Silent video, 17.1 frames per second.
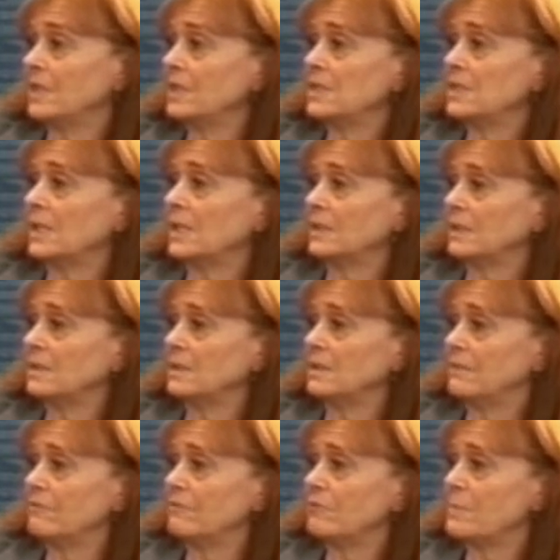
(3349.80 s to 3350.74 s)
and technical
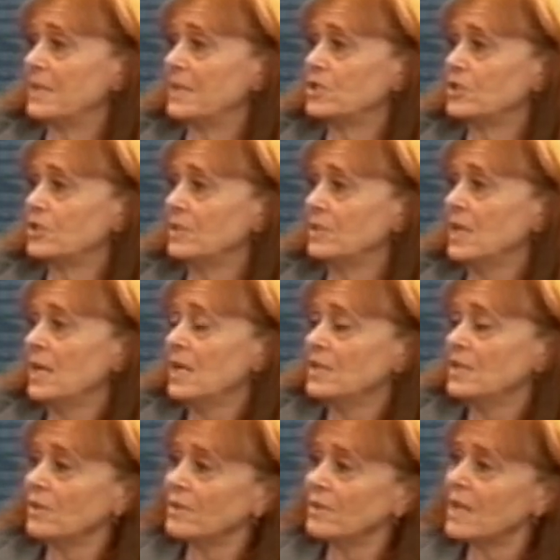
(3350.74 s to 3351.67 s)
information.
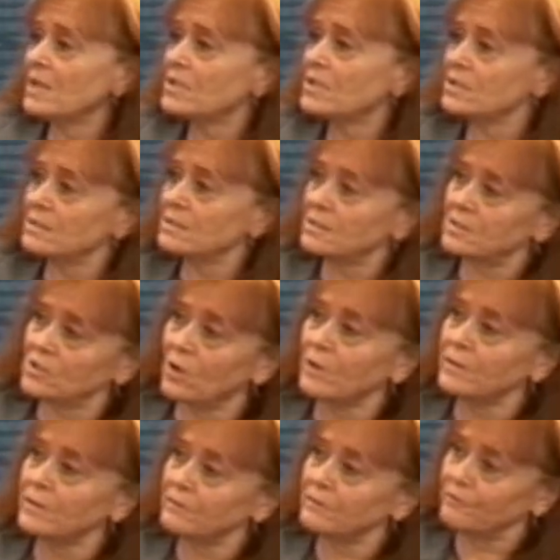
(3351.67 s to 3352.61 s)
So that
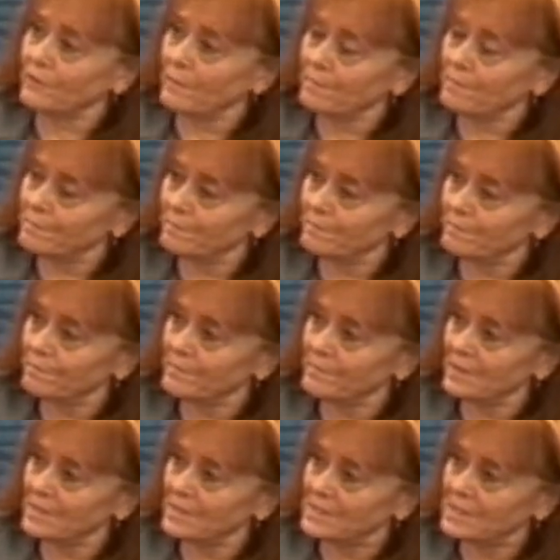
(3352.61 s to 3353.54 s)
started from
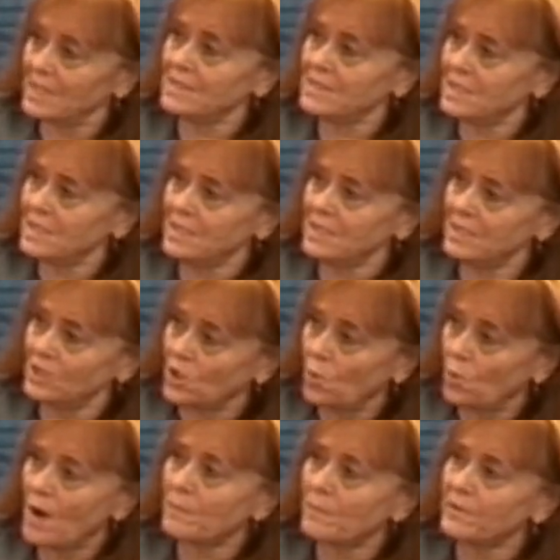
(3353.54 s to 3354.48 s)
the CENDI
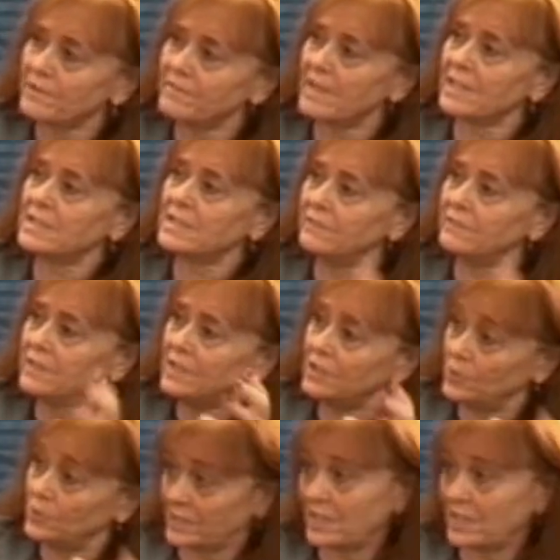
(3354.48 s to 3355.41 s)
cooperative
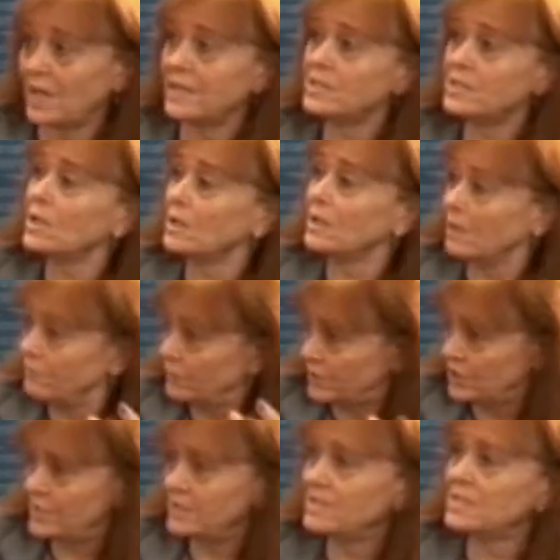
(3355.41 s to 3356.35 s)
activity to a Science.gov,
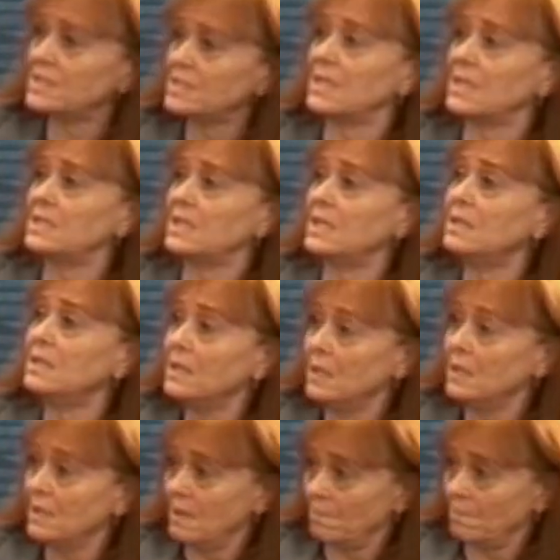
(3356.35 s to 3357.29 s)
which is a CENDI
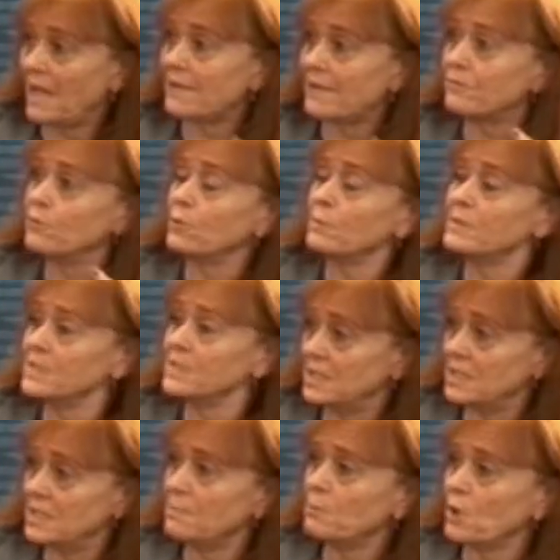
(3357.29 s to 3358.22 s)
platform, a
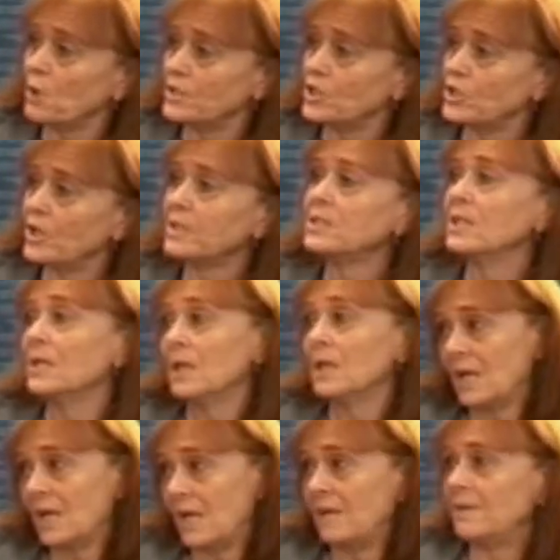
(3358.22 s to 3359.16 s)
CENDI project,
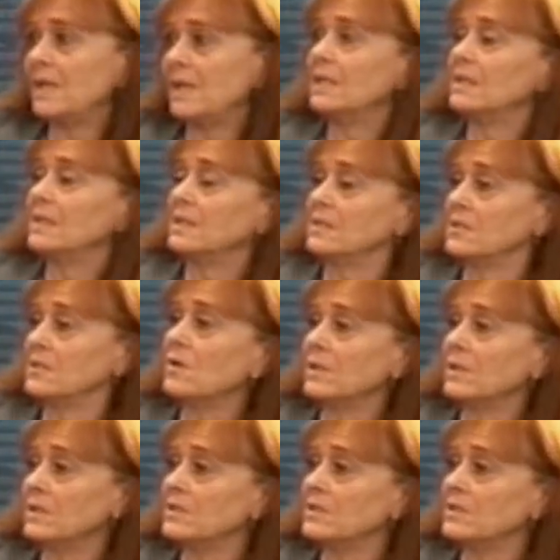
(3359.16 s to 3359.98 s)
and then it has gone